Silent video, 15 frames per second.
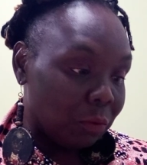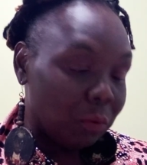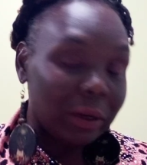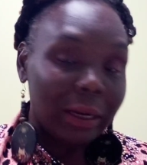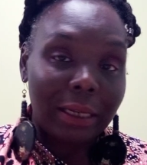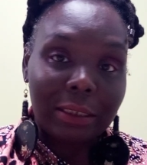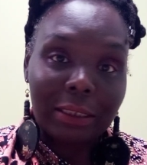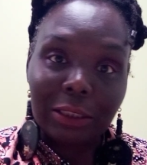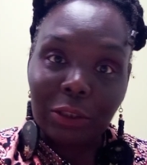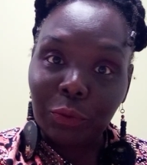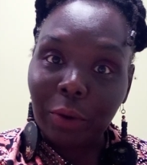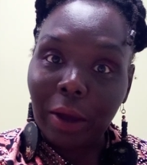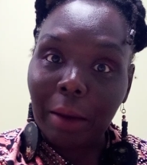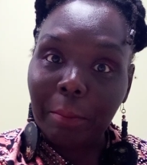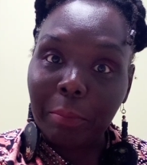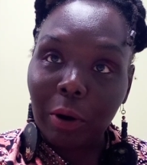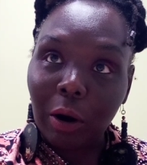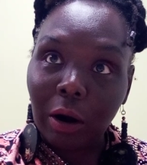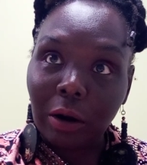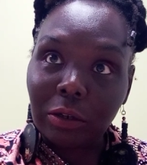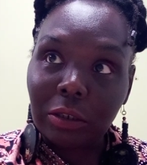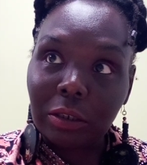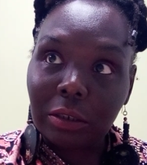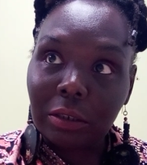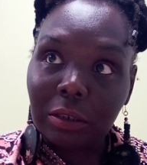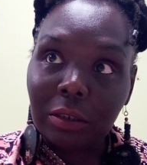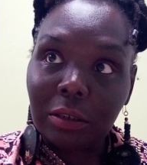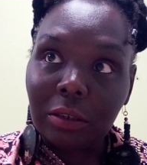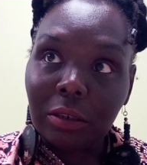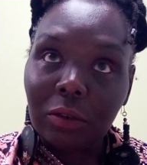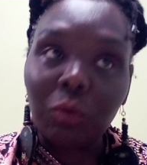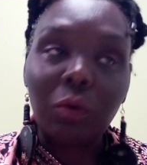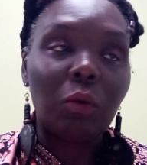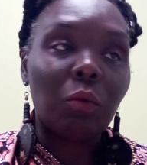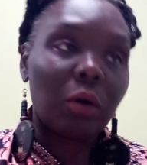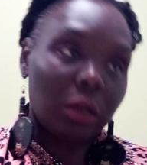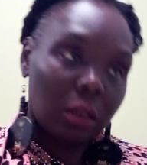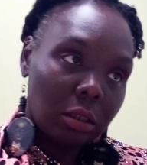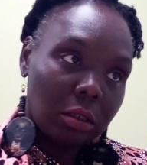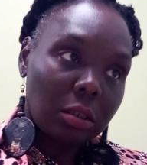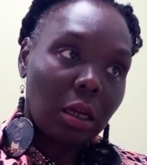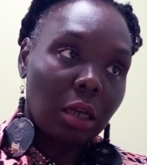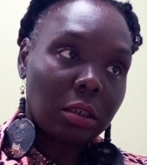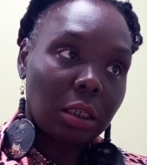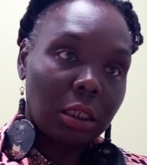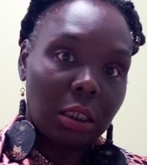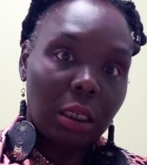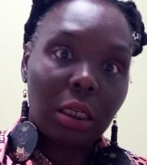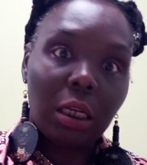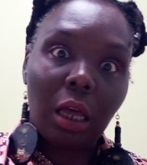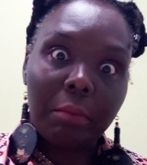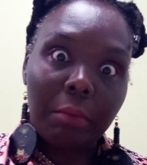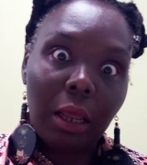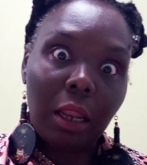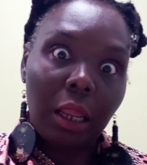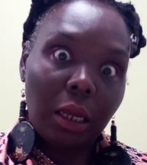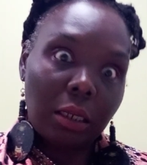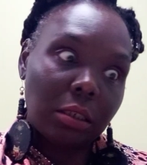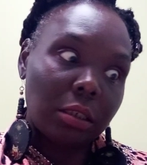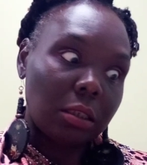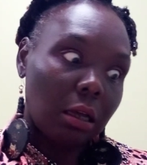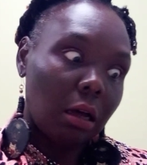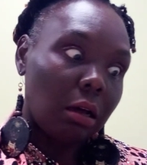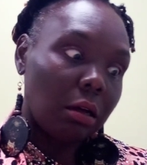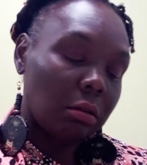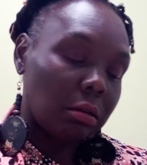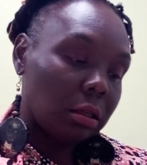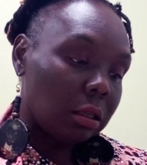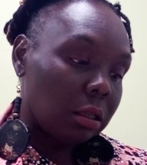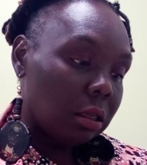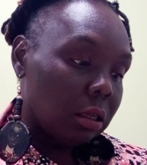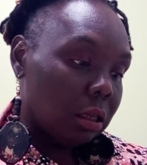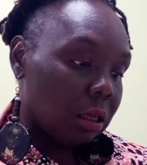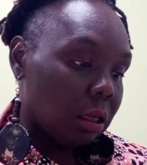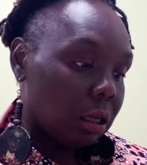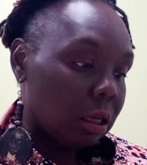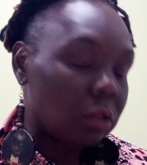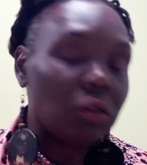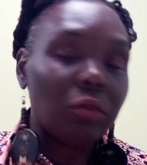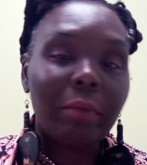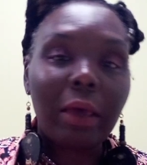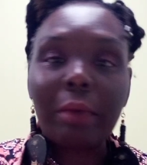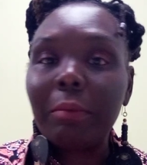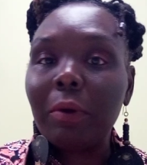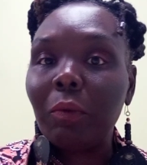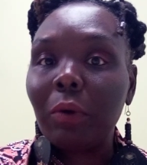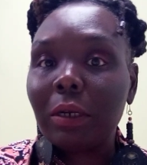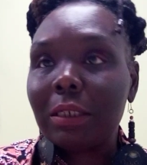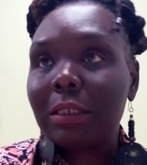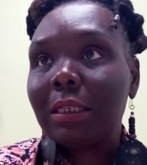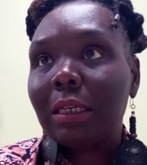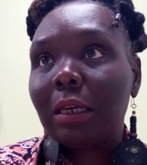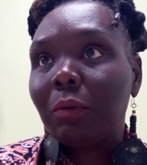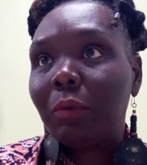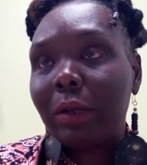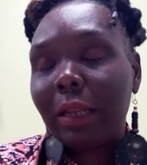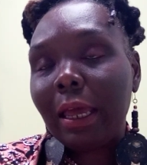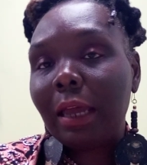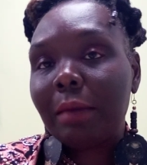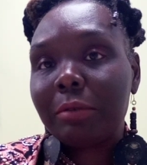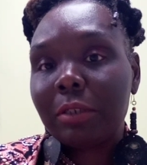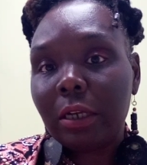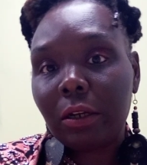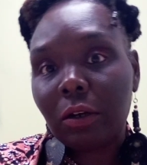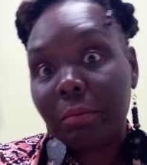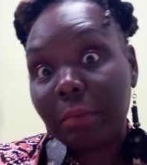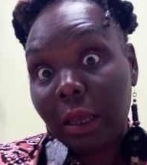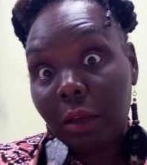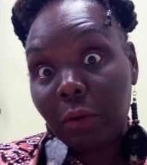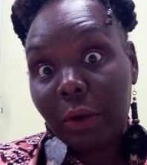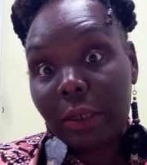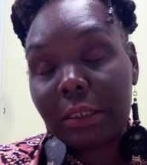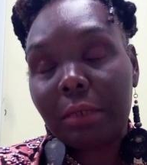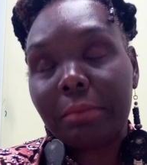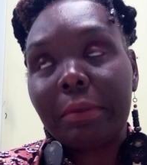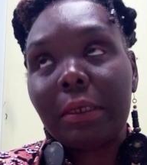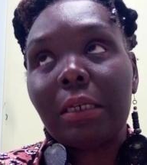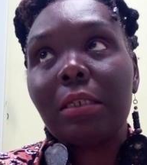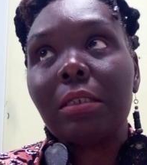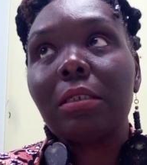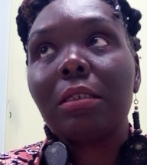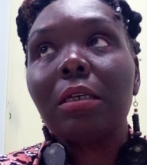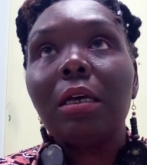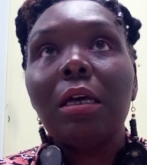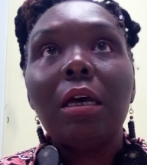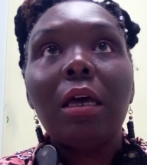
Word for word: when I did the rap part. Well, one of the songs I did, not my last song. Uh, you Make Me Want to Sing with Abe Shutter, may he rest in peace,